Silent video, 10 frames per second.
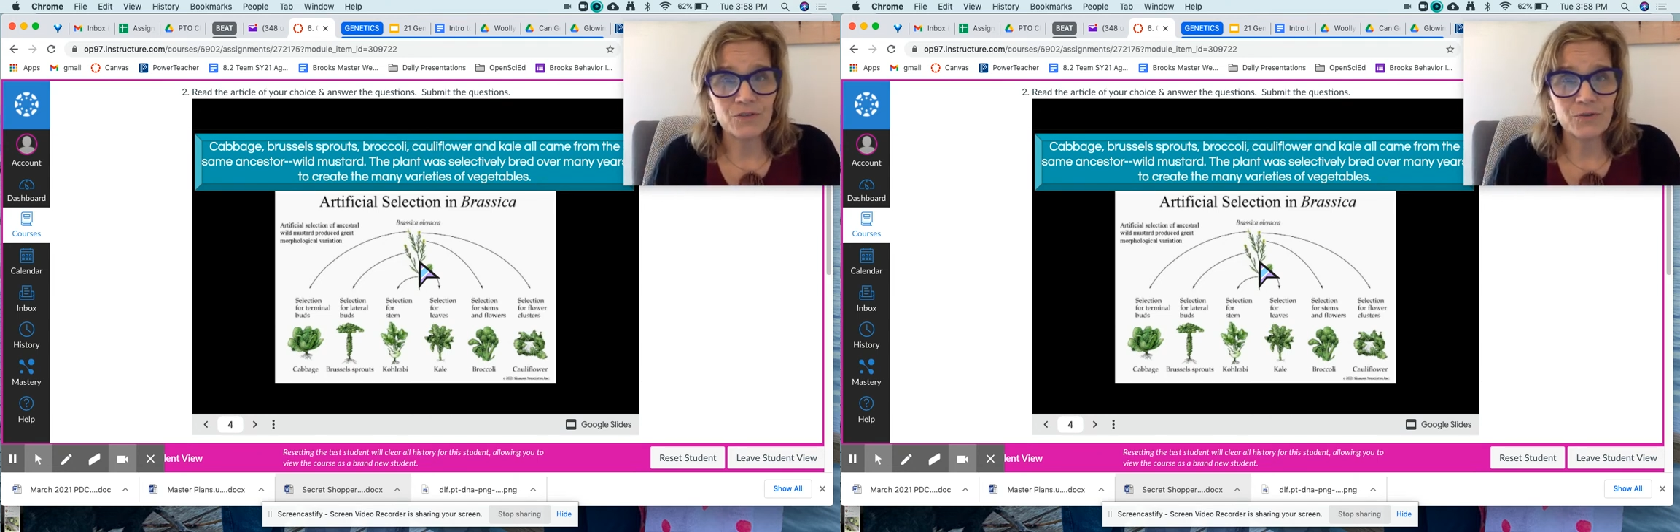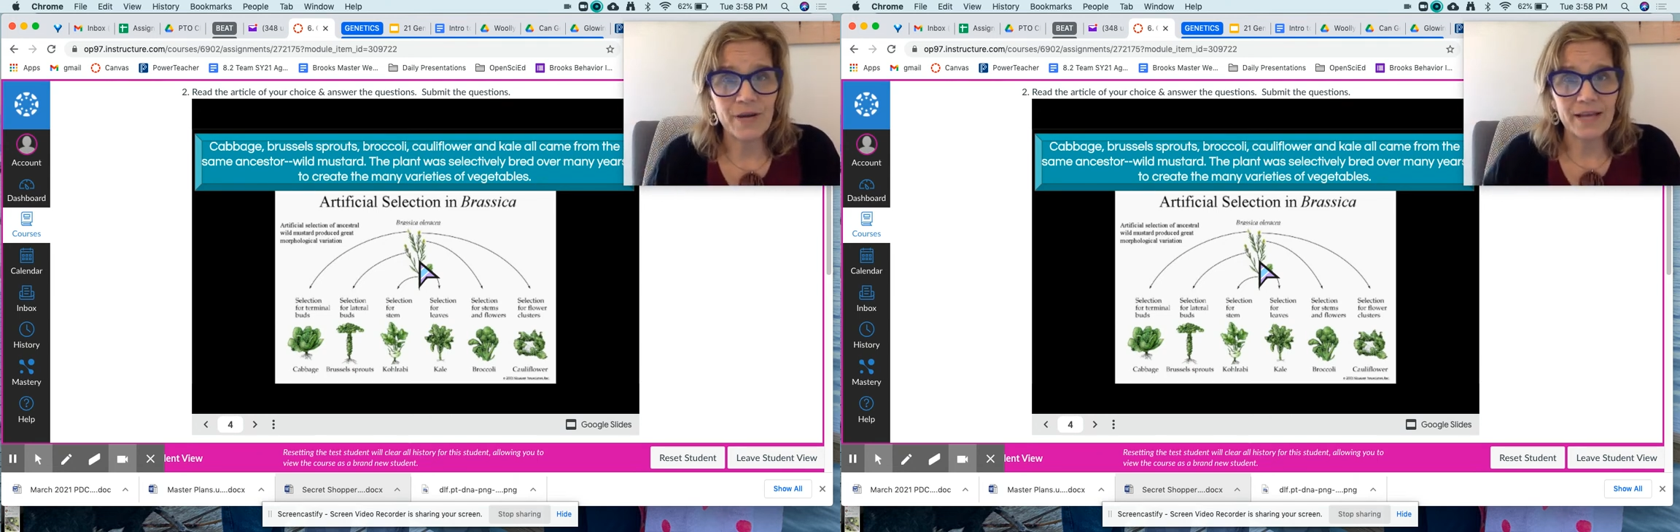
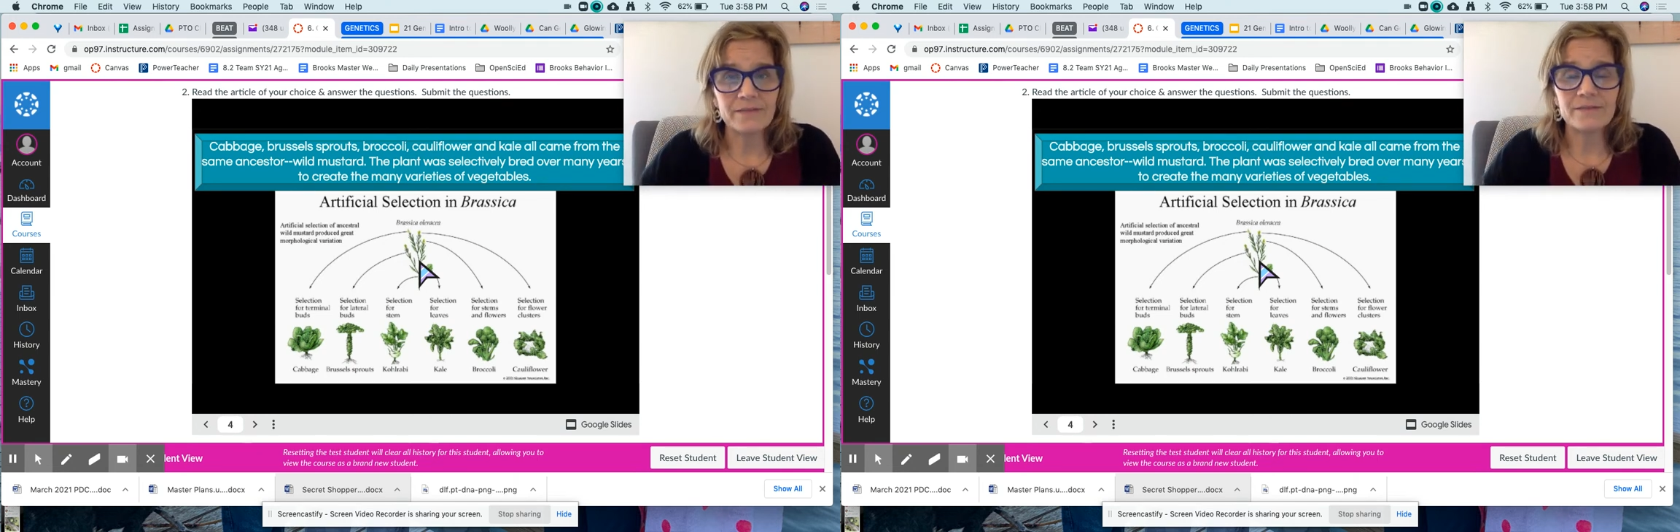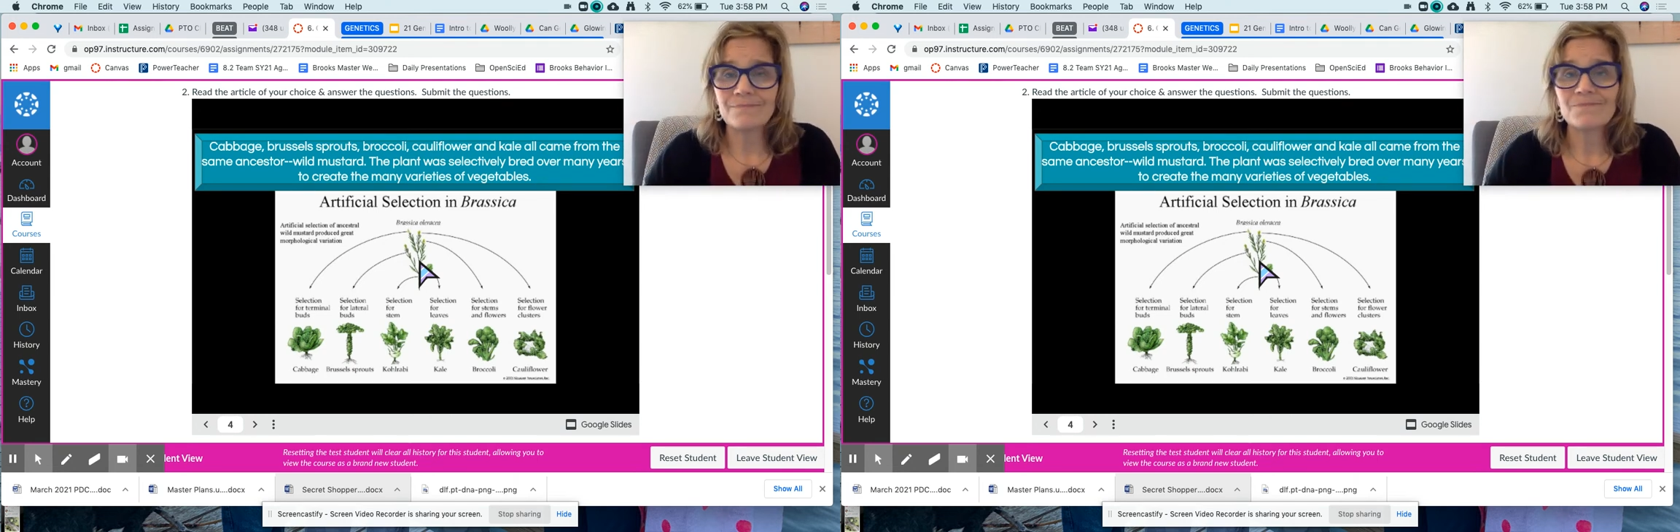
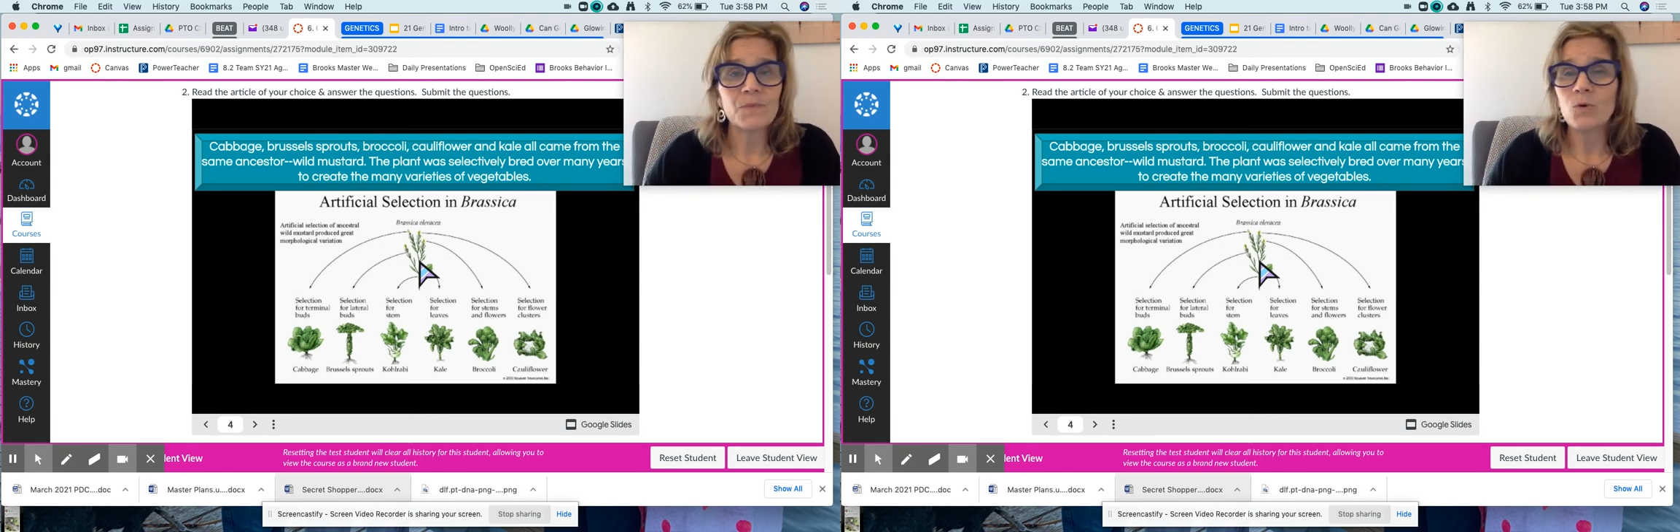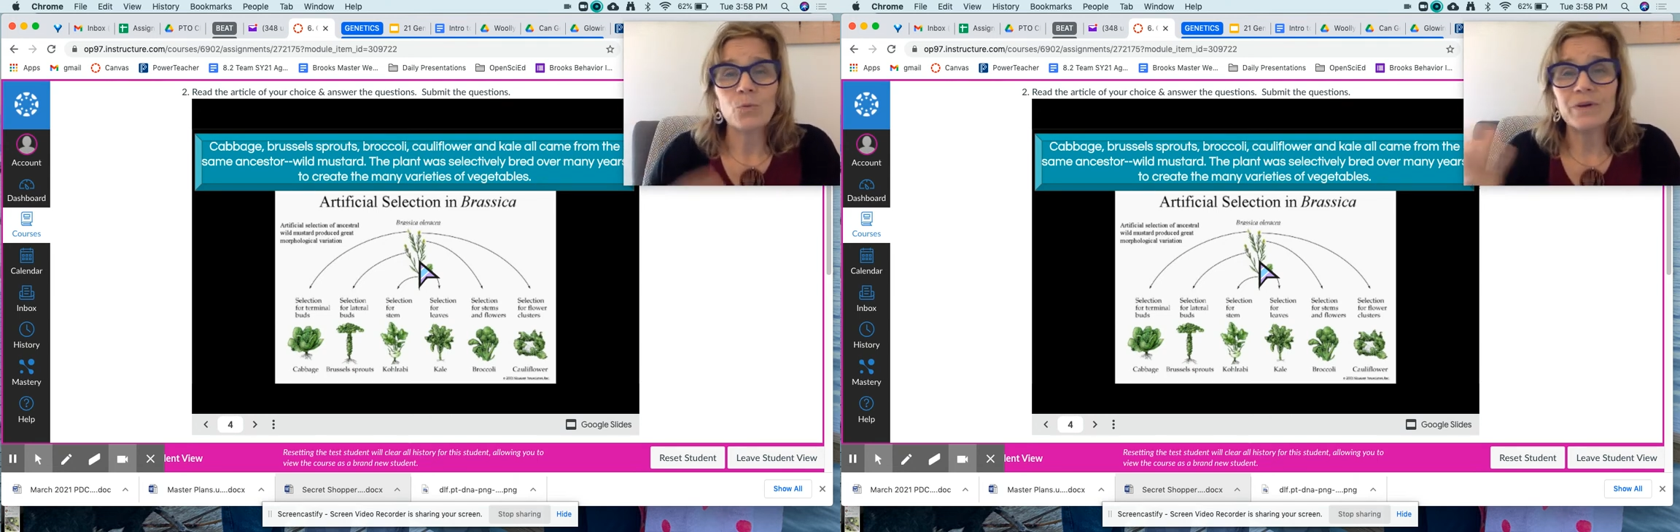traits.
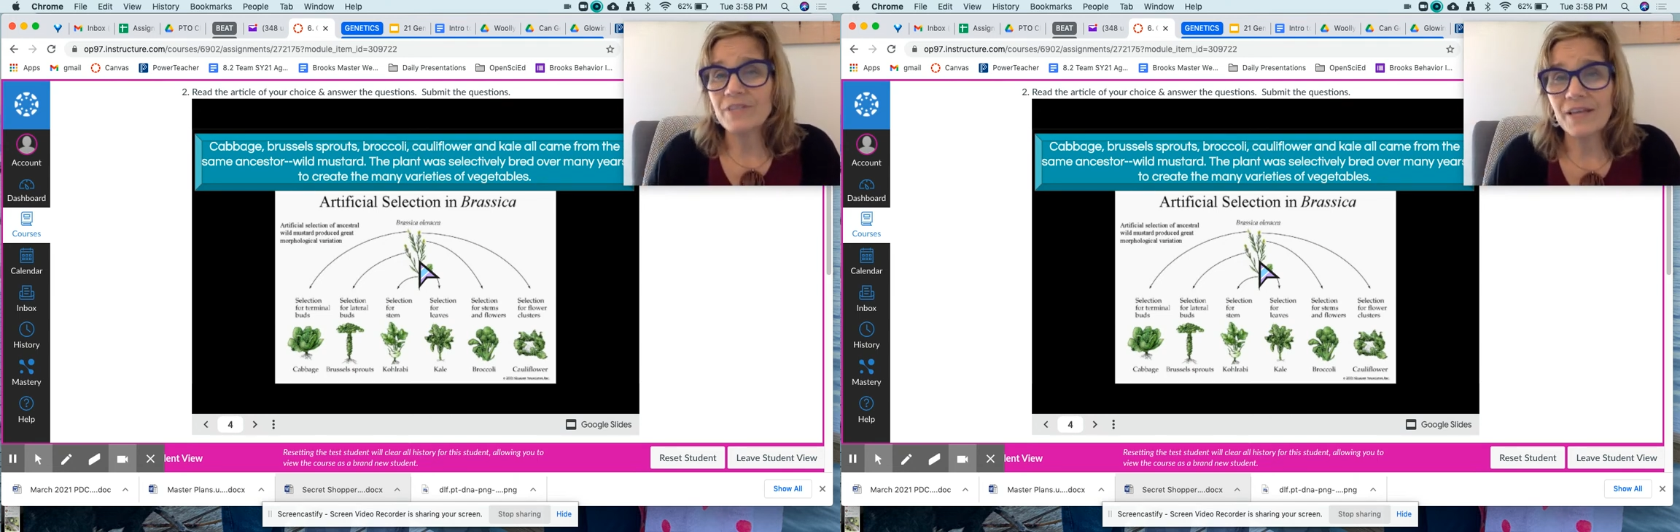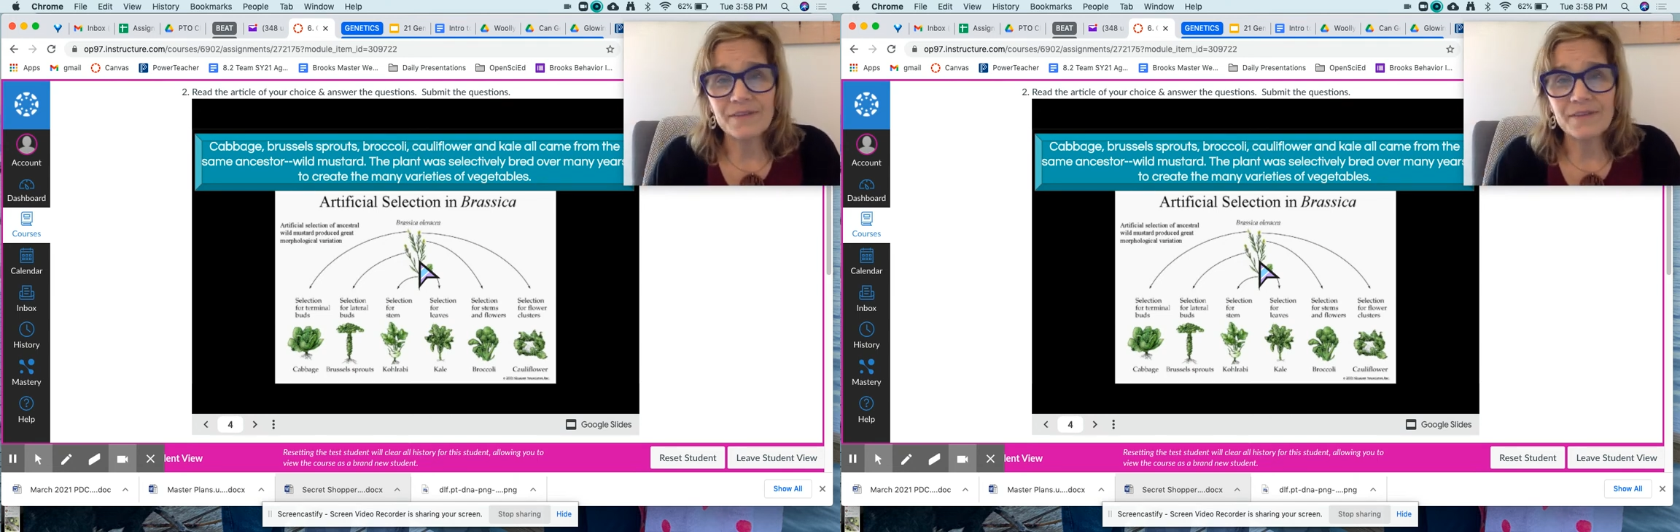We've done the